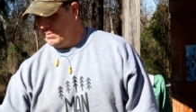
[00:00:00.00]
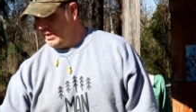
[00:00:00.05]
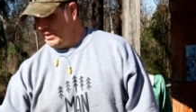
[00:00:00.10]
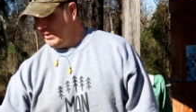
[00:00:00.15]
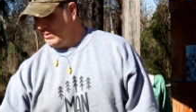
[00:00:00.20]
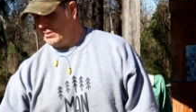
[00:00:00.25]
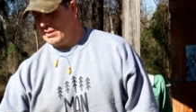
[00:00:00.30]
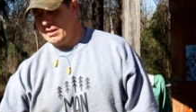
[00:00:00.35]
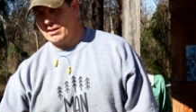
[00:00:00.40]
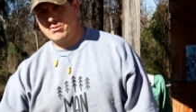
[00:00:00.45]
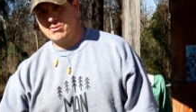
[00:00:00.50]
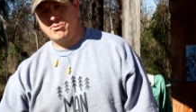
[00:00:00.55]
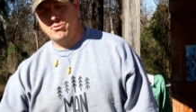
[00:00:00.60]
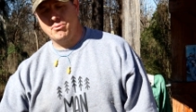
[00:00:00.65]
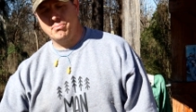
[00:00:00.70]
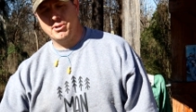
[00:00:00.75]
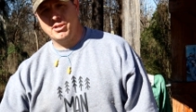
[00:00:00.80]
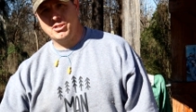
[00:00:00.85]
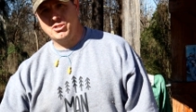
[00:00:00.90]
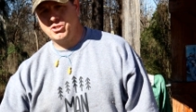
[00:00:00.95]
man, thanks
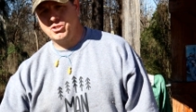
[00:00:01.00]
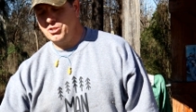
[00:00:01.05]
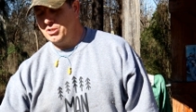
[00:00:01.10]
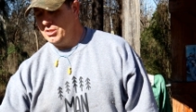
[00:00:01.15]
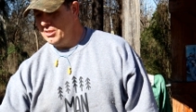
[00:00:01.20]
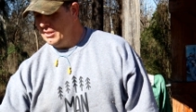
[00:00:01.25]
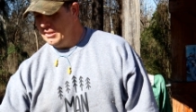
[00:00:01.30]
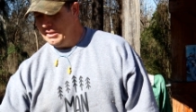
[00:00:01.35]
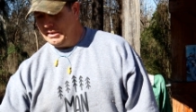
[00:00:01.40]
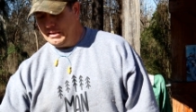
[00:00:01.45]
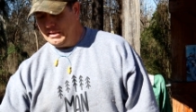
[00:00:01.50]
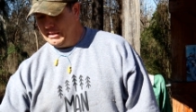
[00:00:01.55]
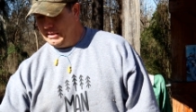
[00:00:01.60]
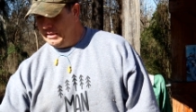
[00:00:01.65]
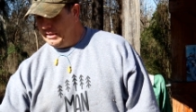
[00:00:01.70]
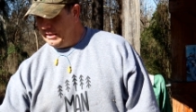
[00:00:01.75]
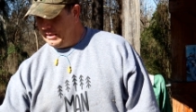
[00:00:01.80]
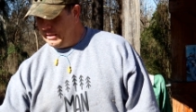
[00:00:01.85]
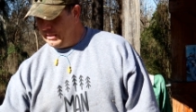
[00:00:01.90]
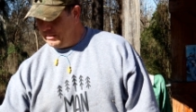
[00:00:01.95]
so much.
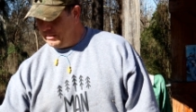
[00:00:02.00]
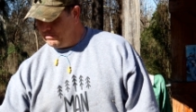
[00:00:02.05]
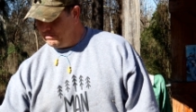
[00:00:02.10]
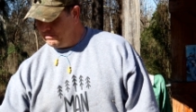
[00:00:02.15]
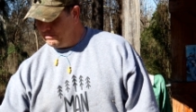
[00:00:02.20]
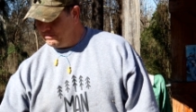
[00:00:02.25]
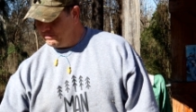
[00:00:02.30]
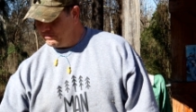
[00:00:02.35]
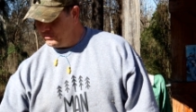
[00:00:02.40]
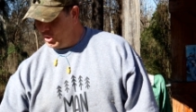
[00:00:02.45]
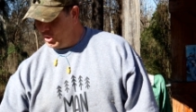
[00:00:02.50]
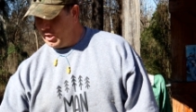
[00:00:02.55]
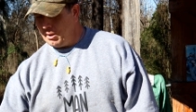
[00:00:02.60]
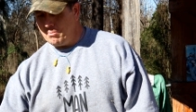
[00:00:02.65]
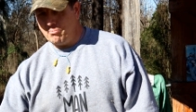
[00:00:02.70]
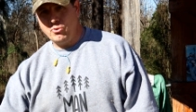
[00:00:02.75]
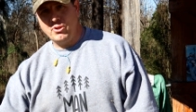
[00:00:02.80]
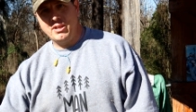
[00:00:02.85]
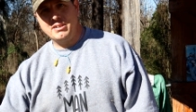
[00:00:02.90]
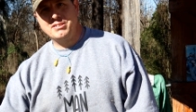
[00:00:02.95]

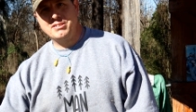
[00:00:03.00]
Alright, well